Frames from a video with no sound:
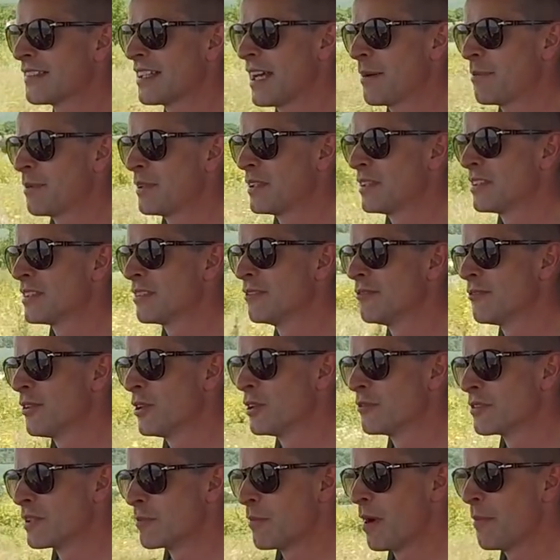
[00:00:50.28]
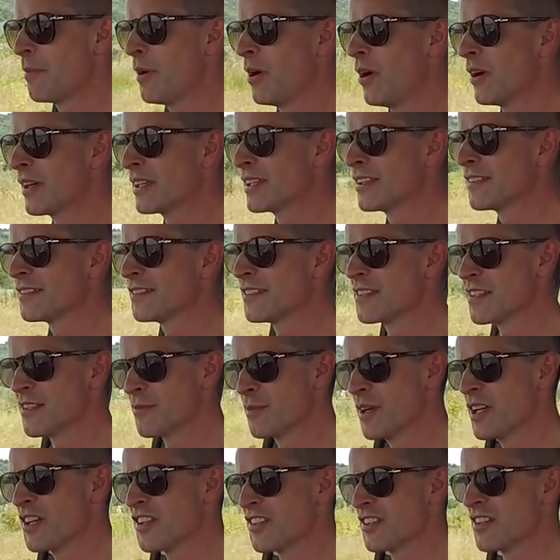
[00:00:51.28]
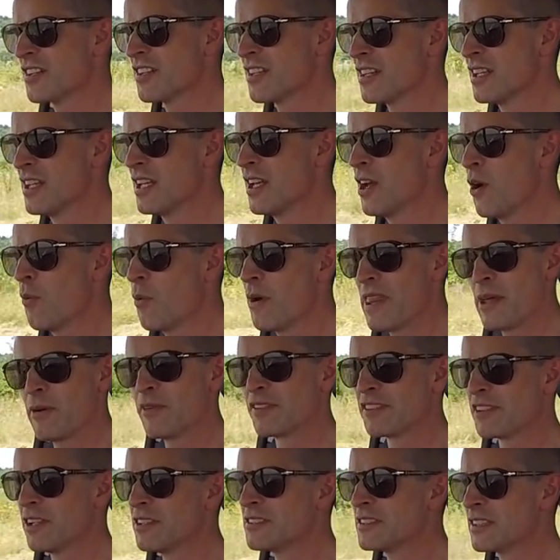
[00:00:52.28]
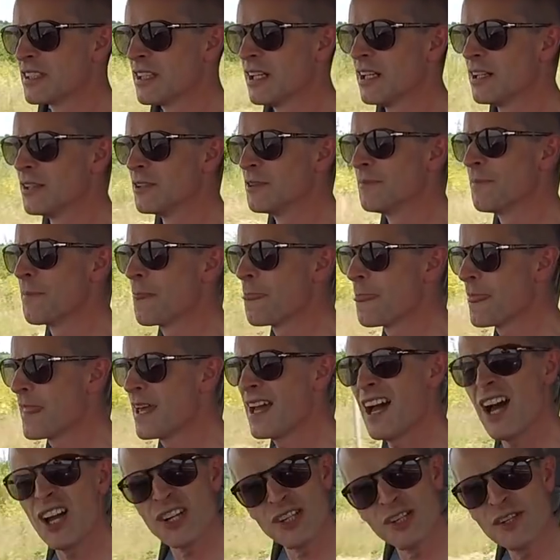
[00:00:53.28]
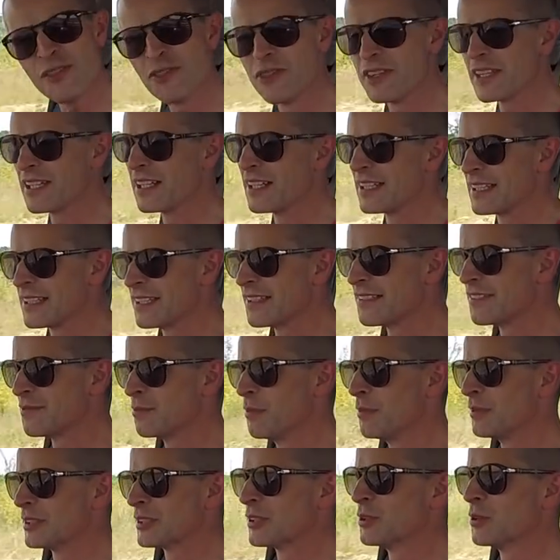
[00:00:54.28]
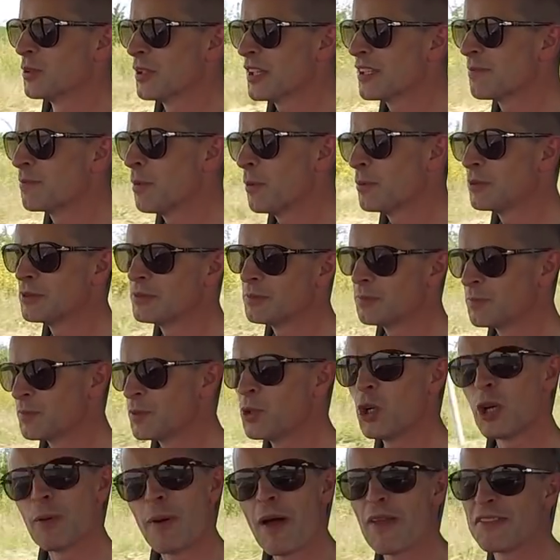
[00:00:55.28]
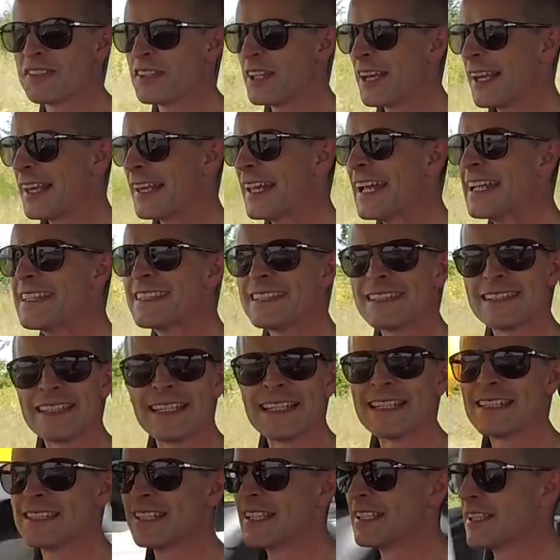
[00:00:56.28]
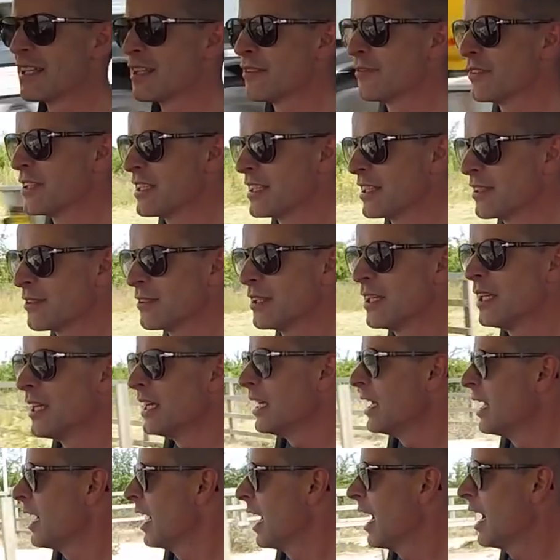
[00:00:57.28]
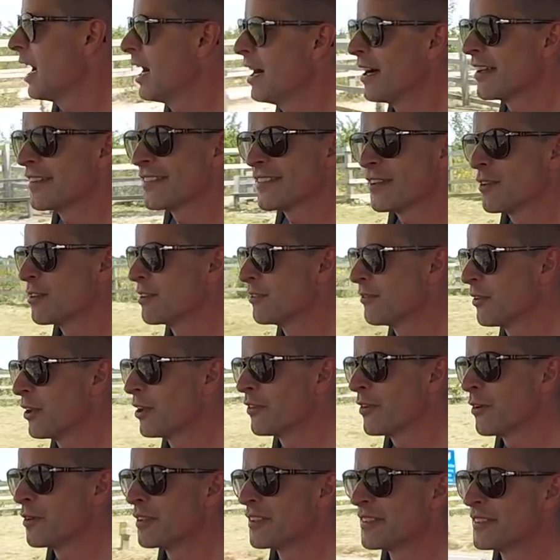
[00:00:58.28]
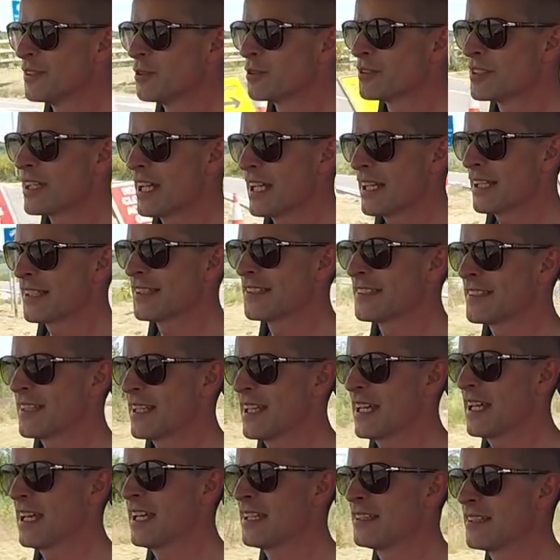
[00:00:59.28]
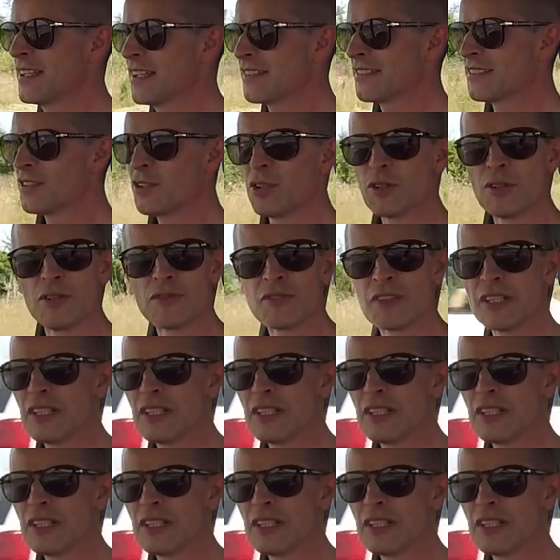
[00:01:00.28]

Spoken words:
happened involving my parking situation where that was going to go. A good thing, I guess, we might call this, but we'll talk about this on a later date in another video. So the Volvo is still taxed and hasn't gone off to